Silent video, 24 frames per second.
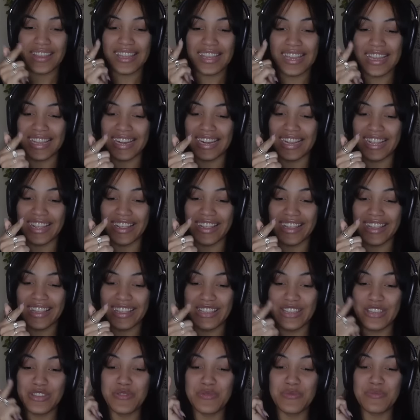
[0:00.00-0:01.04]
Kitty,
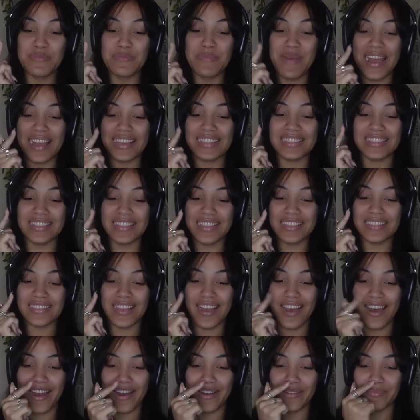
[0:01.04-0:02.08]
you messed this
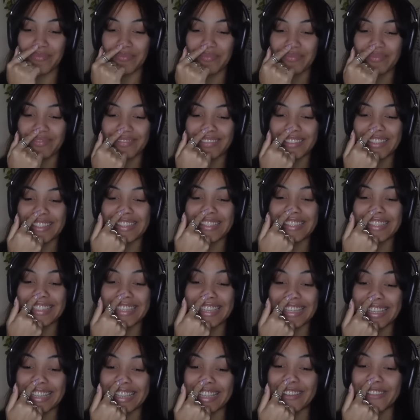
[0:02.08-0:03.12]
up.
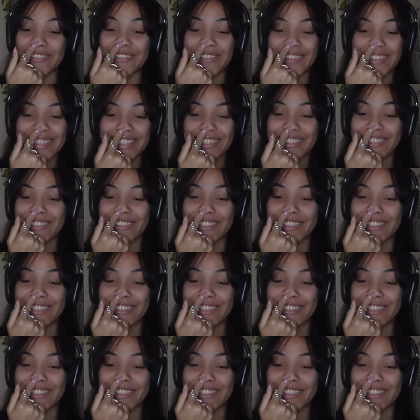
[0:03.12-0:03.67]
Kitty, what did you